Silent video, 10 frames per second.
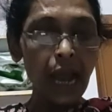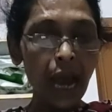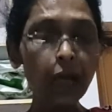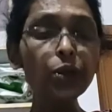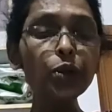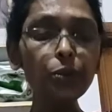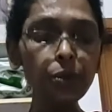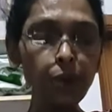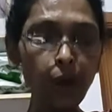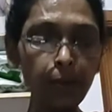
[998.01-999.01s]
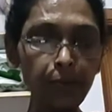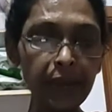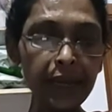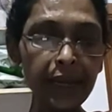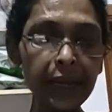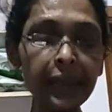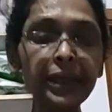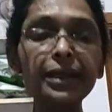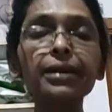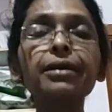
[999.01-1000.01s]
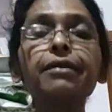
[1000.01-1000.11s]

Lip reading: are too complicated,